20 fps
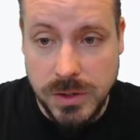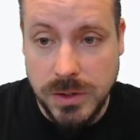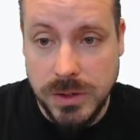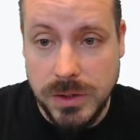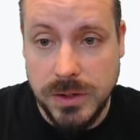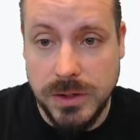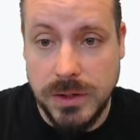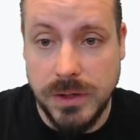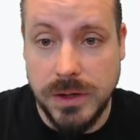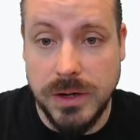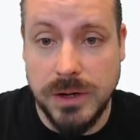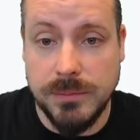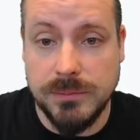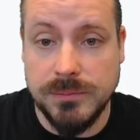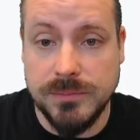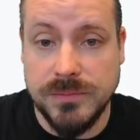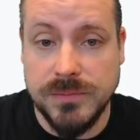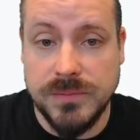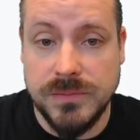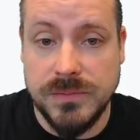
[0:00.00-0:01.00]

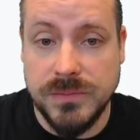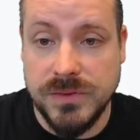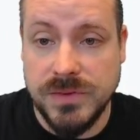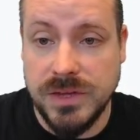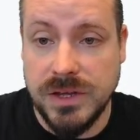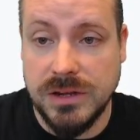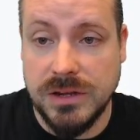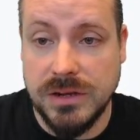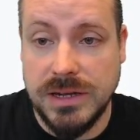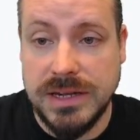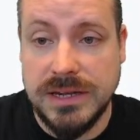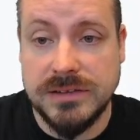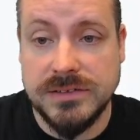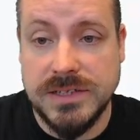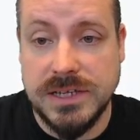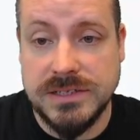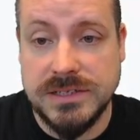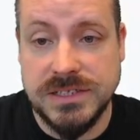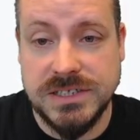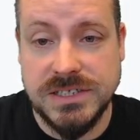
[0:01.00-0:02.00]
So legal
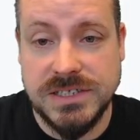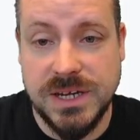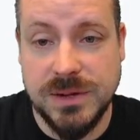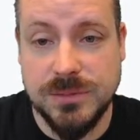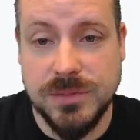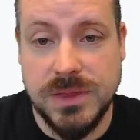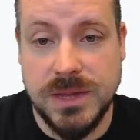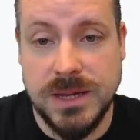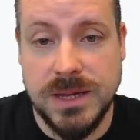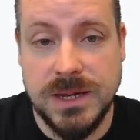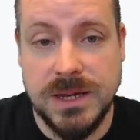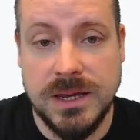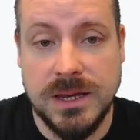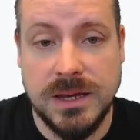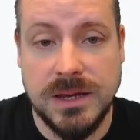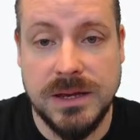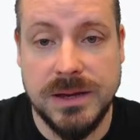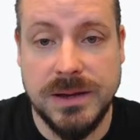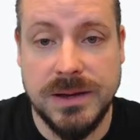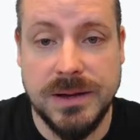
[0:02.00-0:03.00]
states the same thing,
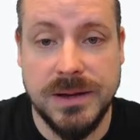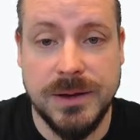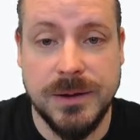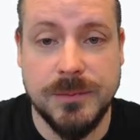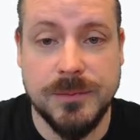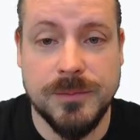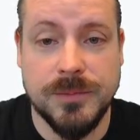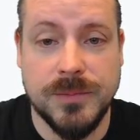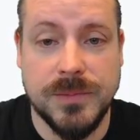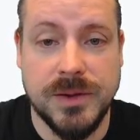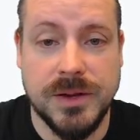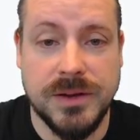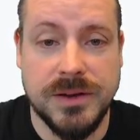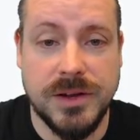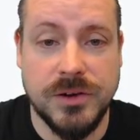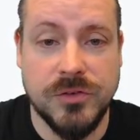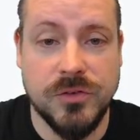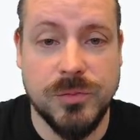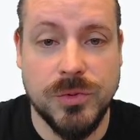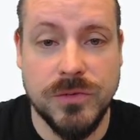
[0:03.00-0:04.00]

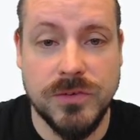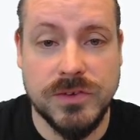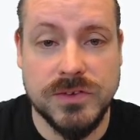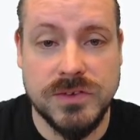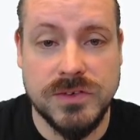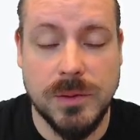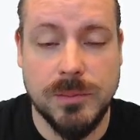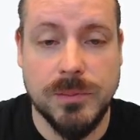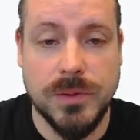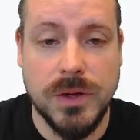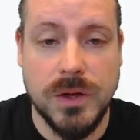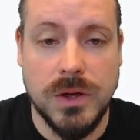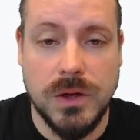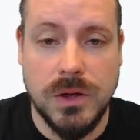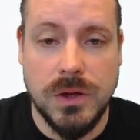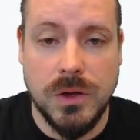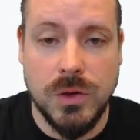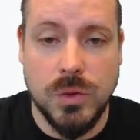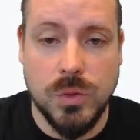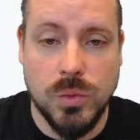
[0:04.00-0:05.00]
another approval step.
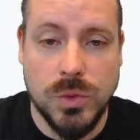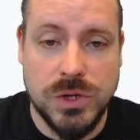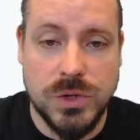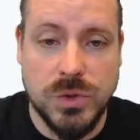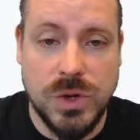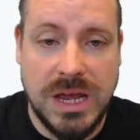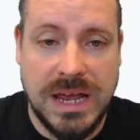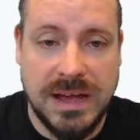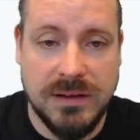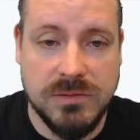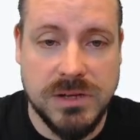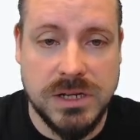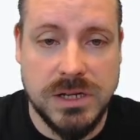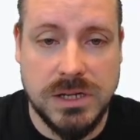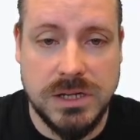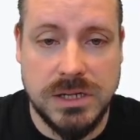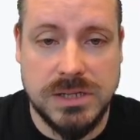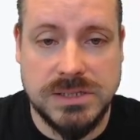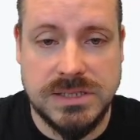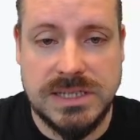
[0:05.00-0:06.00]
We do have
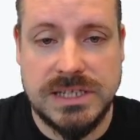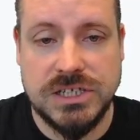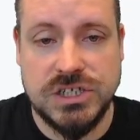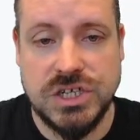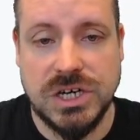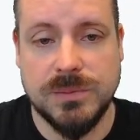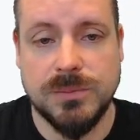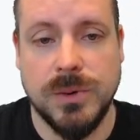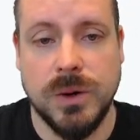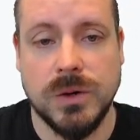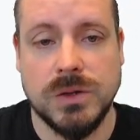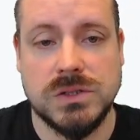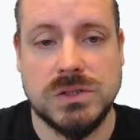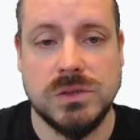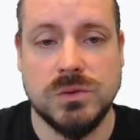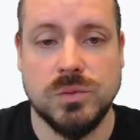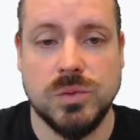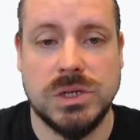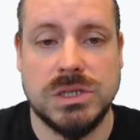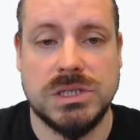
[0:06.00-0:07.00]
a sneaky checkbox,
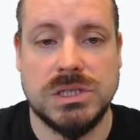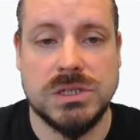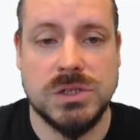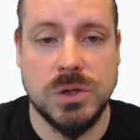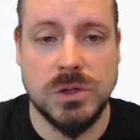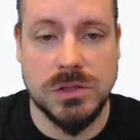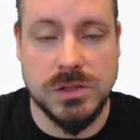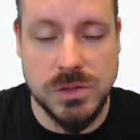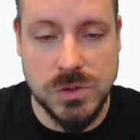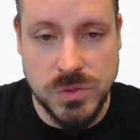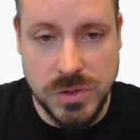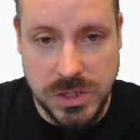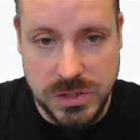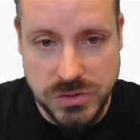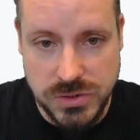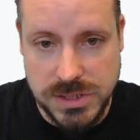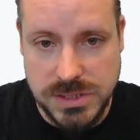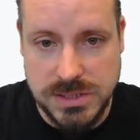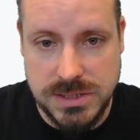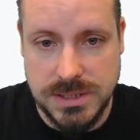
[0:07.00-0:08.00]
which is called do not
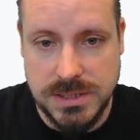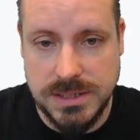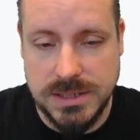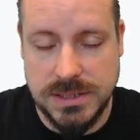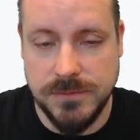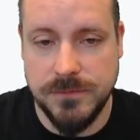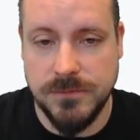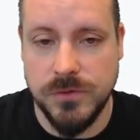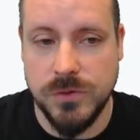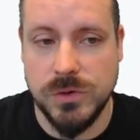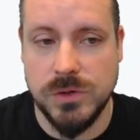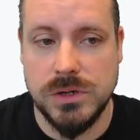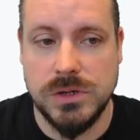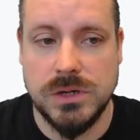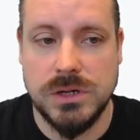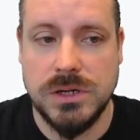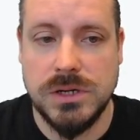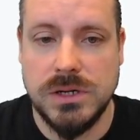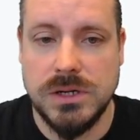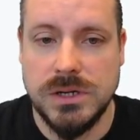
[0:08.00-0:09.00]
translate,
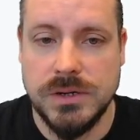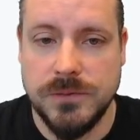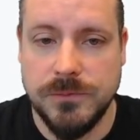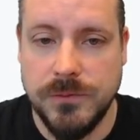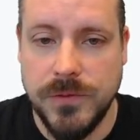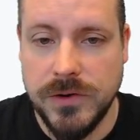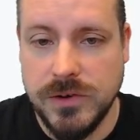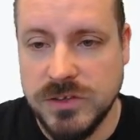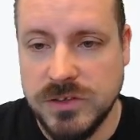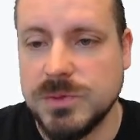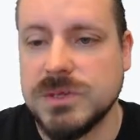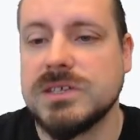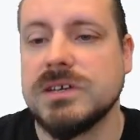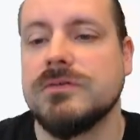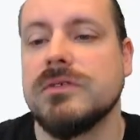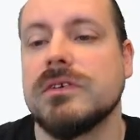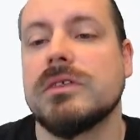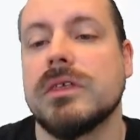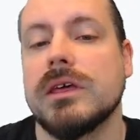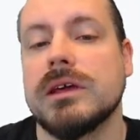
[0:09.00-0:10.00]
for very
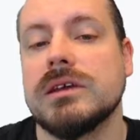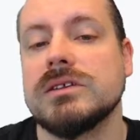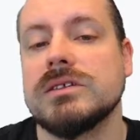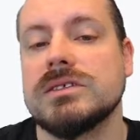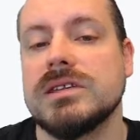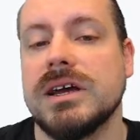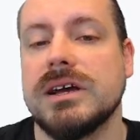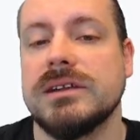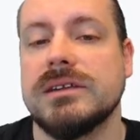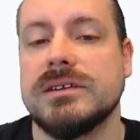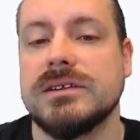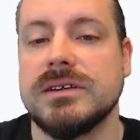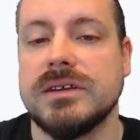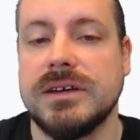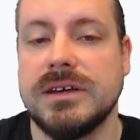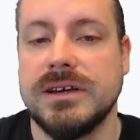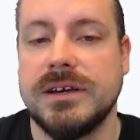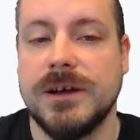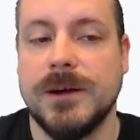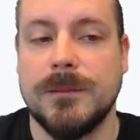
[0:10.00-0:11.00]
specific things that
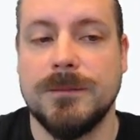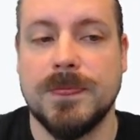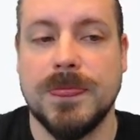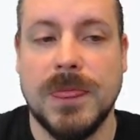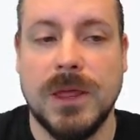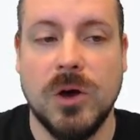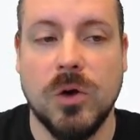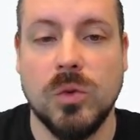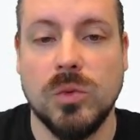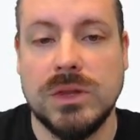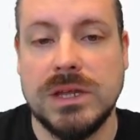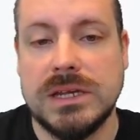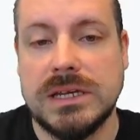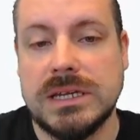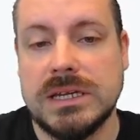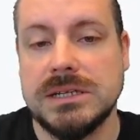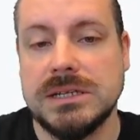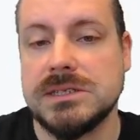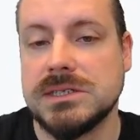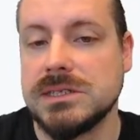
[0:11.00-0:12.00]
only
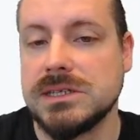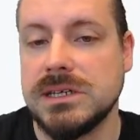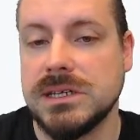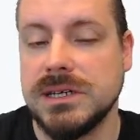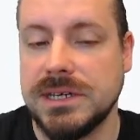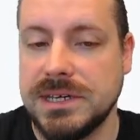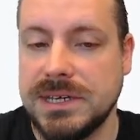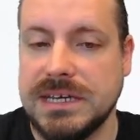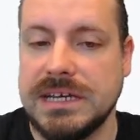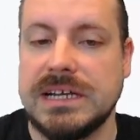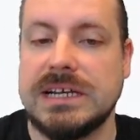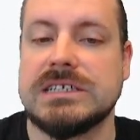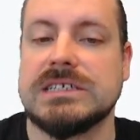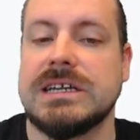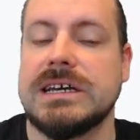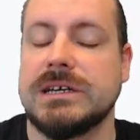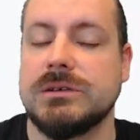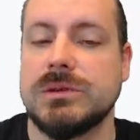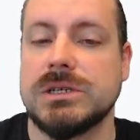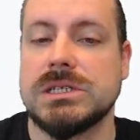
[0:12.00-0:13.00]
needs English
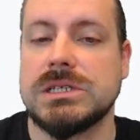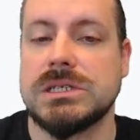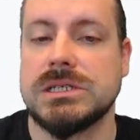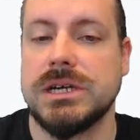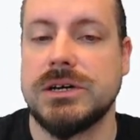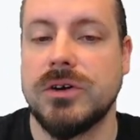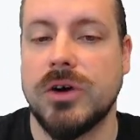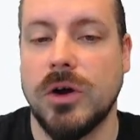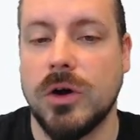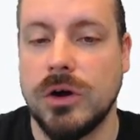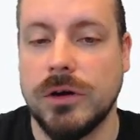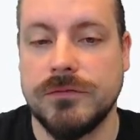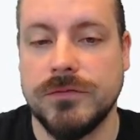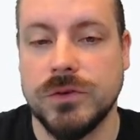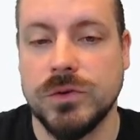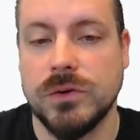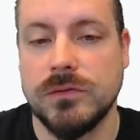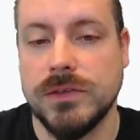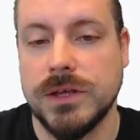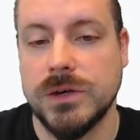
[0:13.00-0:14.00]
language. There are a
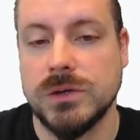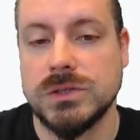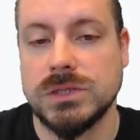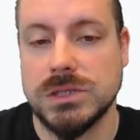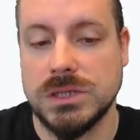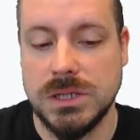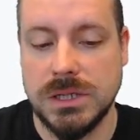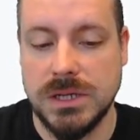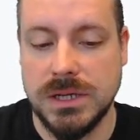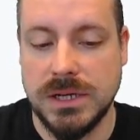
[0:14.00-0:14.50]
few of those.